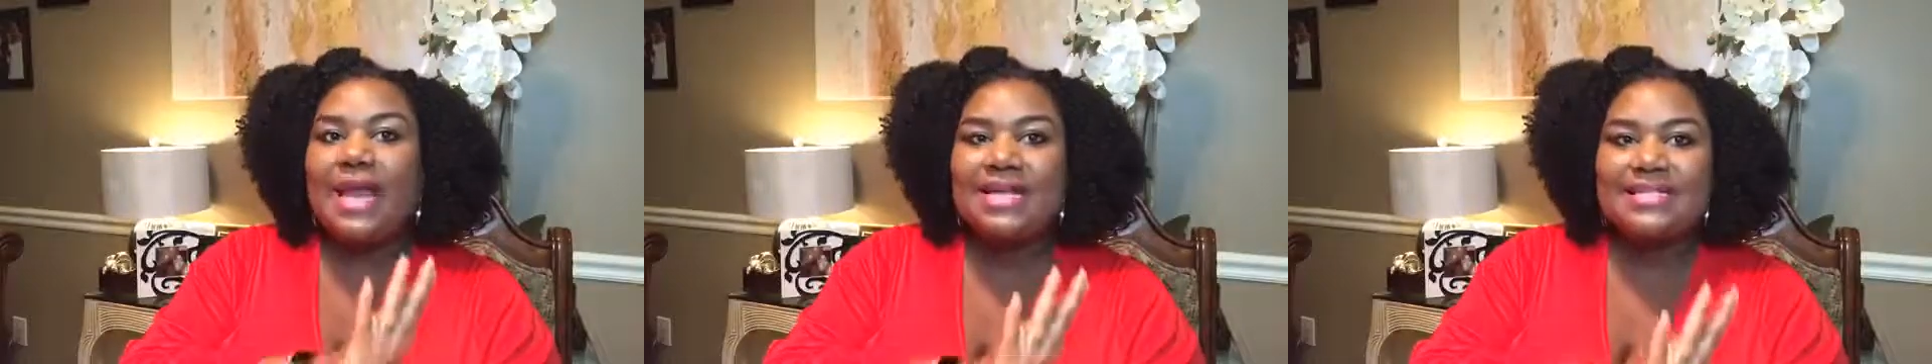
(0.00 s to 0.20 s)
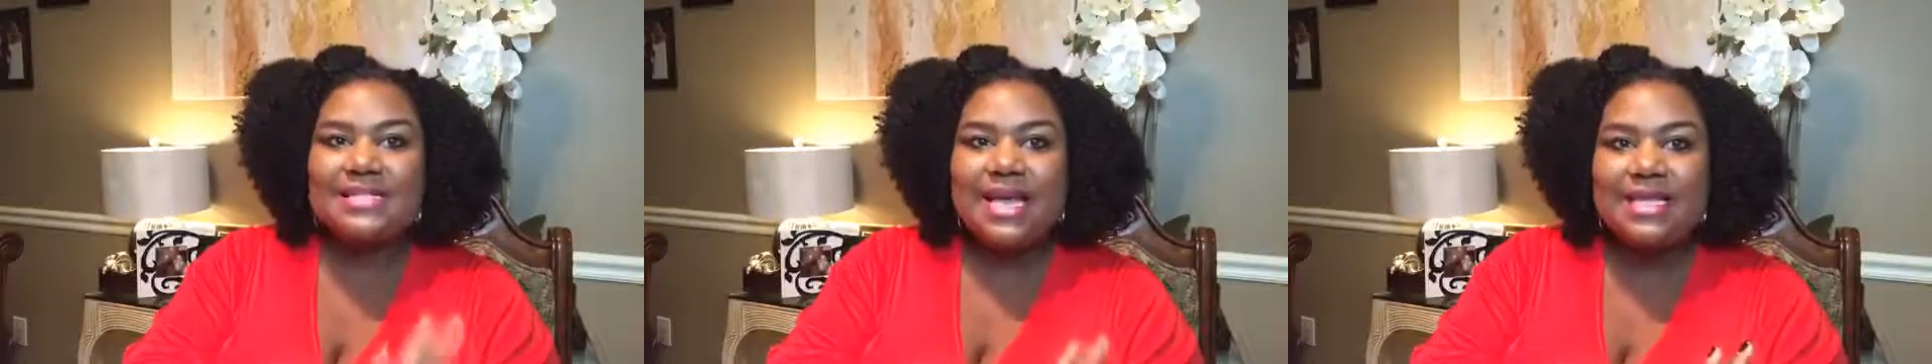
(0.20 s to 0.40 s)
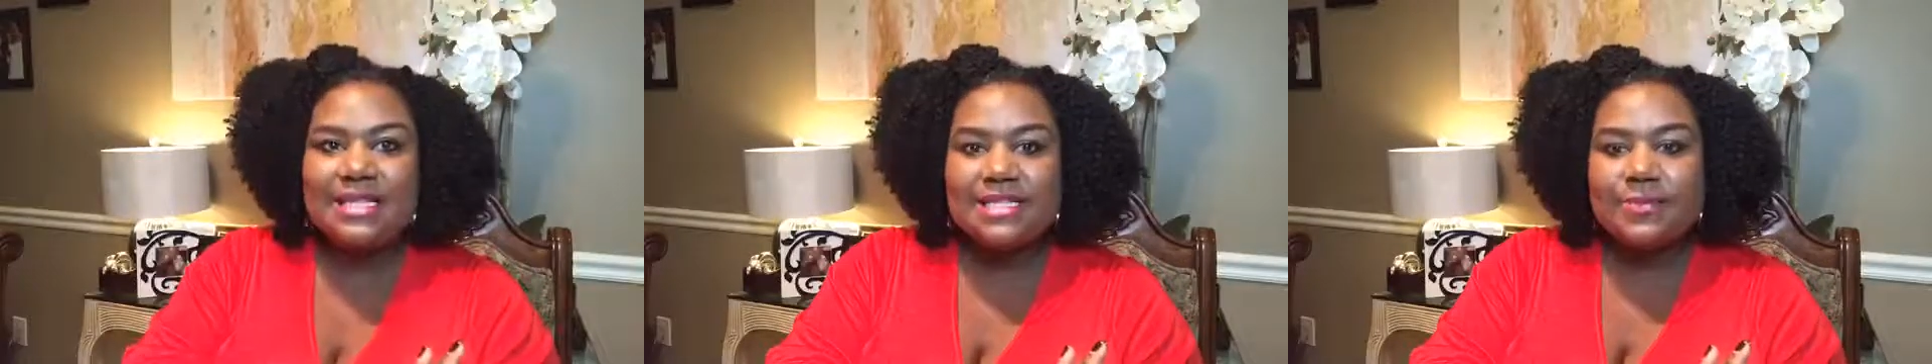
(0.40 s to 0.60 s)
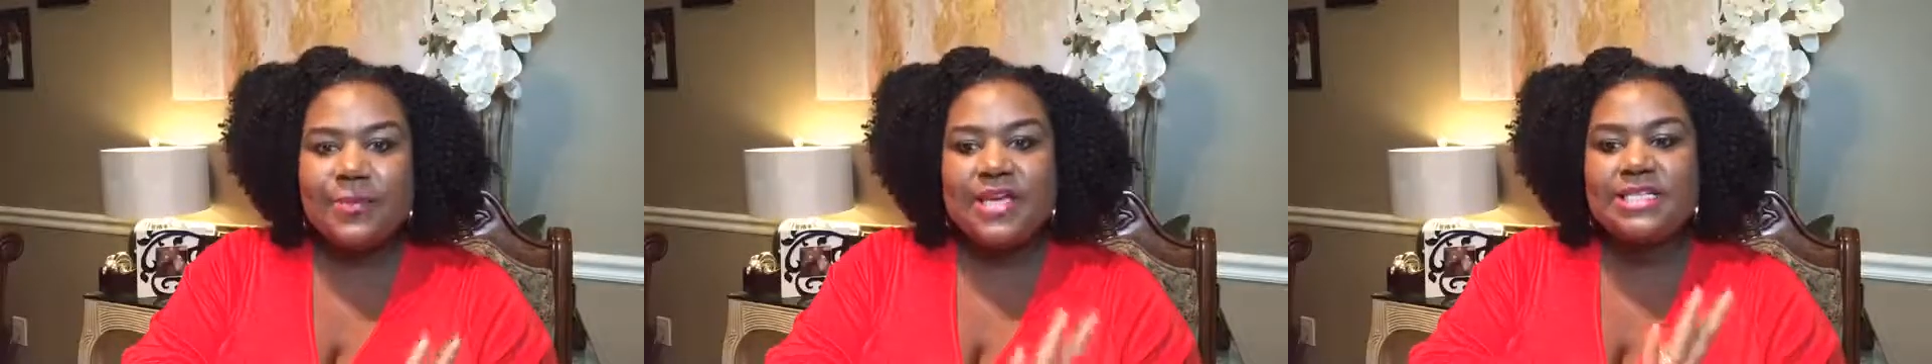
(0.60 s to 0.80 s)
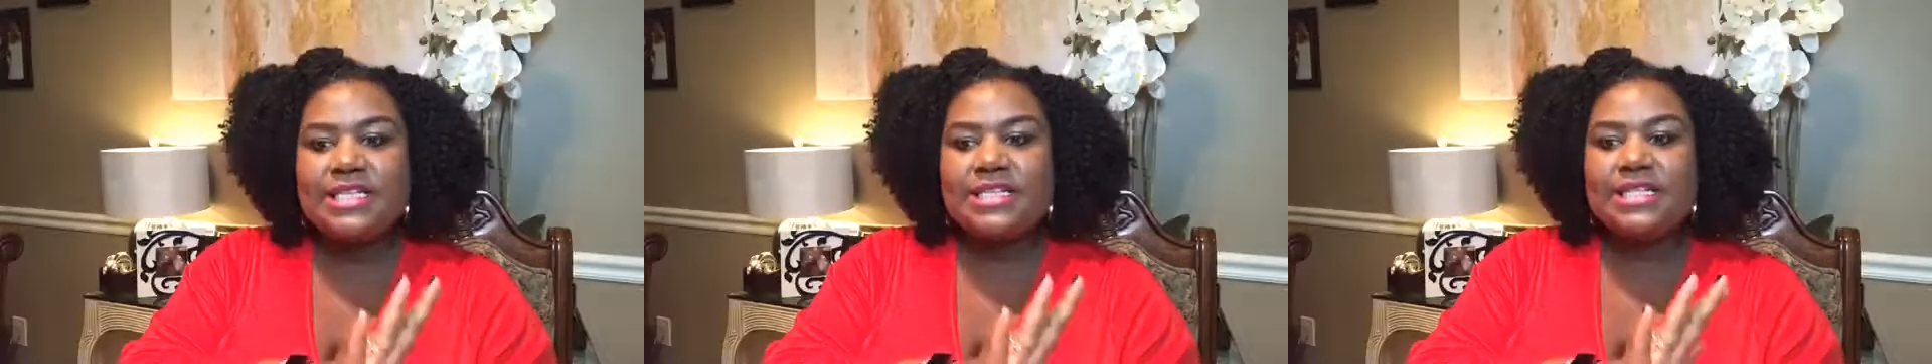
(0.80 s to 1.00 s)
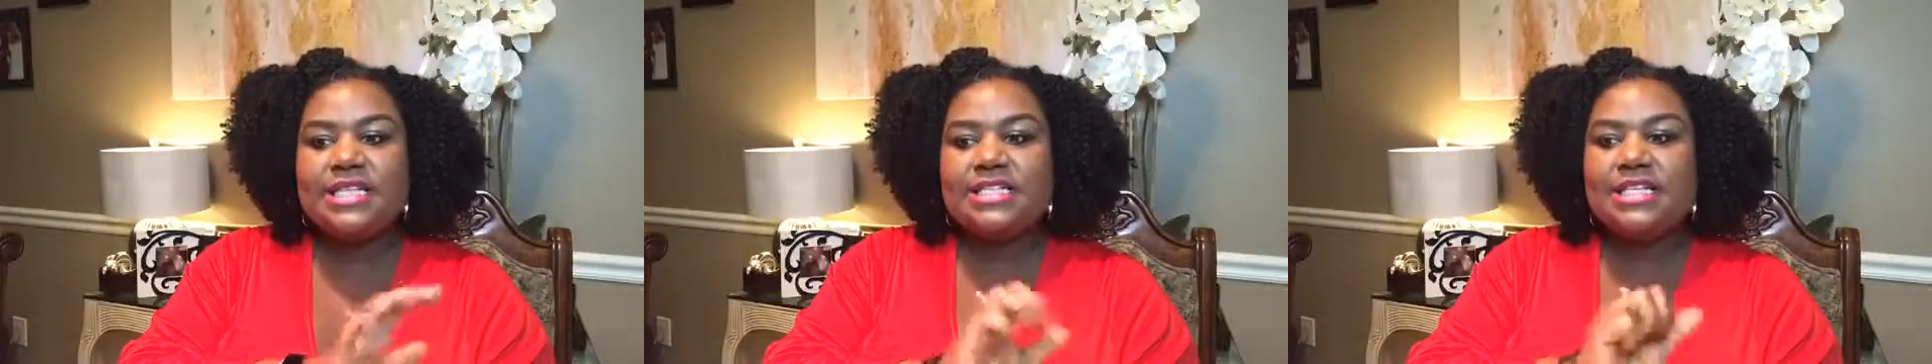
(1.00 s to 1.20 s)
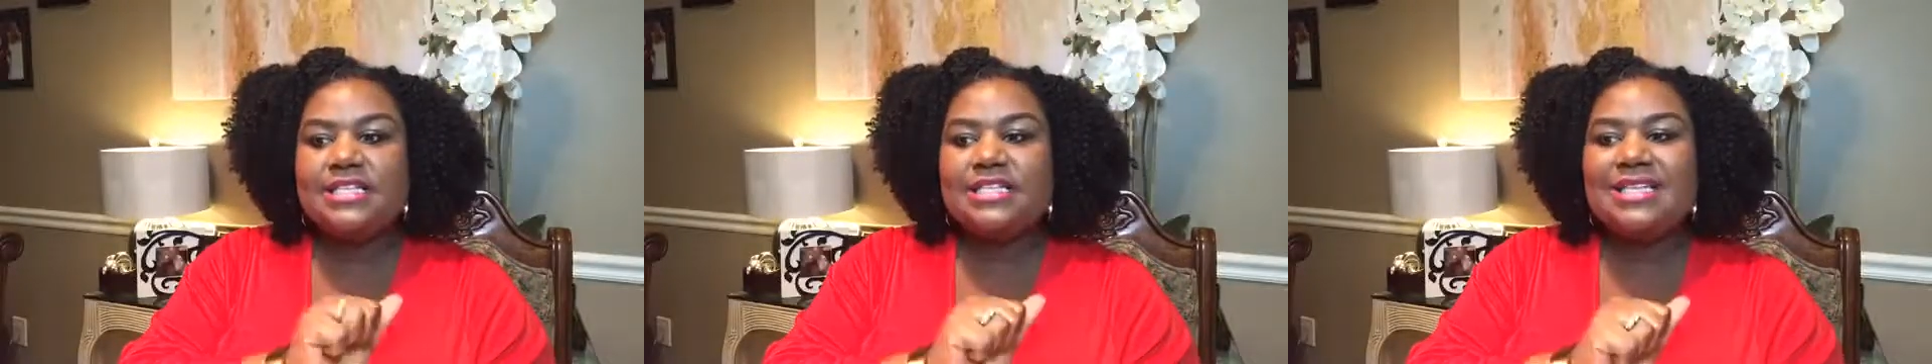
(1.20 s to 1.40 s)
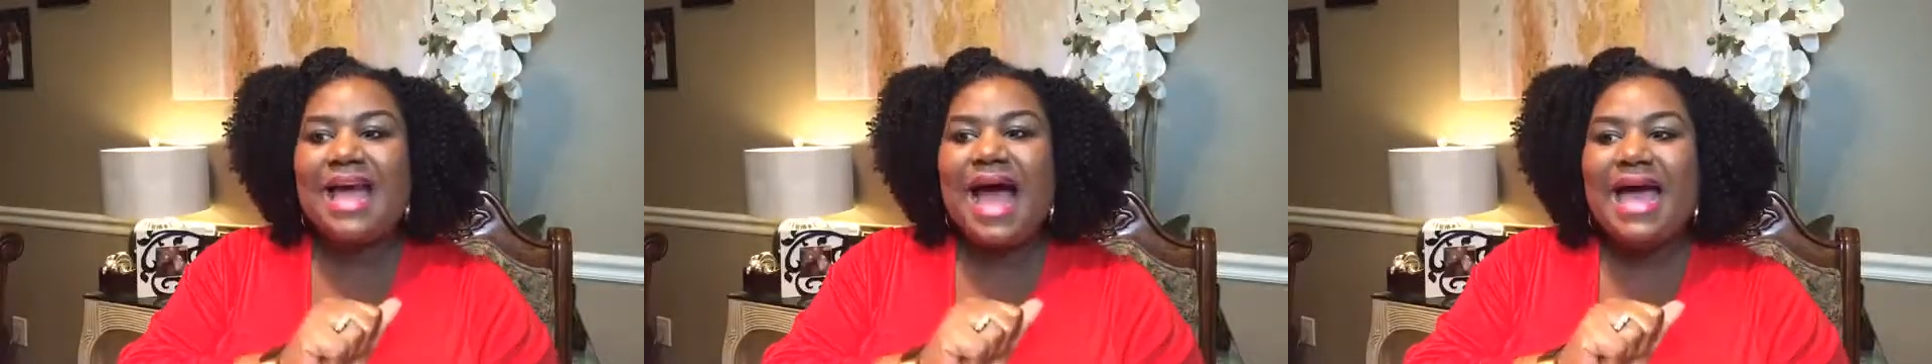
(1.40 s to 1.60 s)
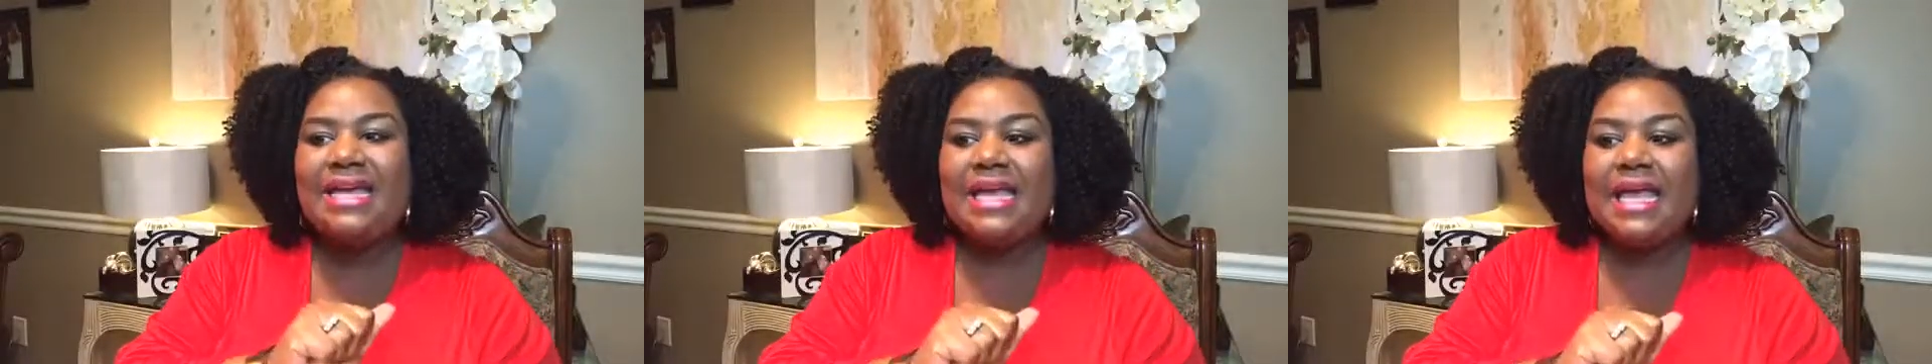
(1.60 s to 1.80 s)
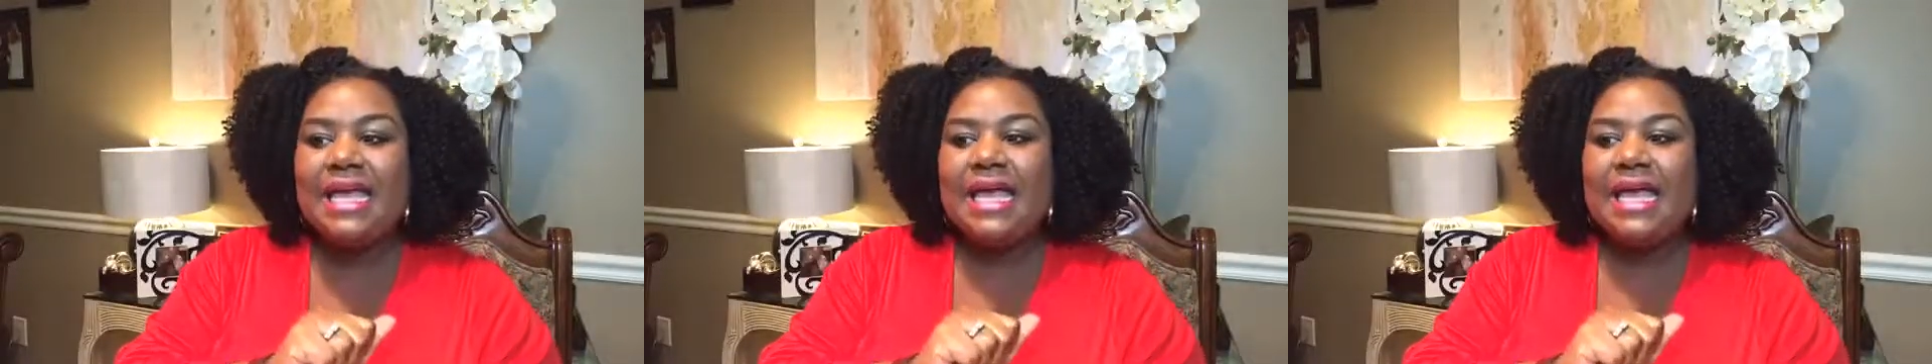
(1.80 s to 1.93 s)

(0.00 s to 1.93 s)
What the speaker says: I say this, because this is not